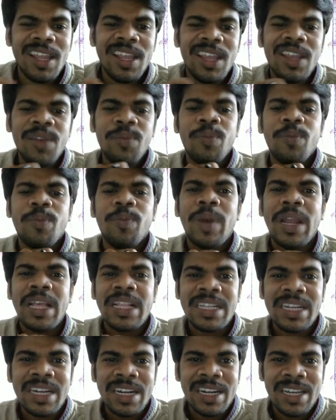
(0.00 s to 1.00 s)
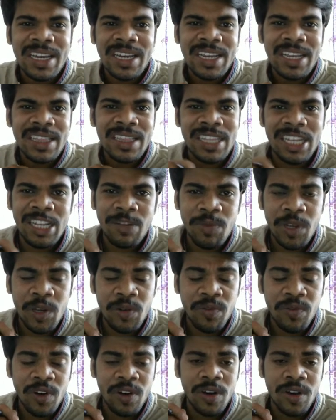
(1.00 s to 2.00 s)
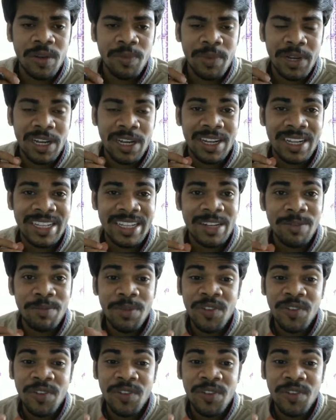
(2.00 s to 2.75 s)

a placenta, I think, because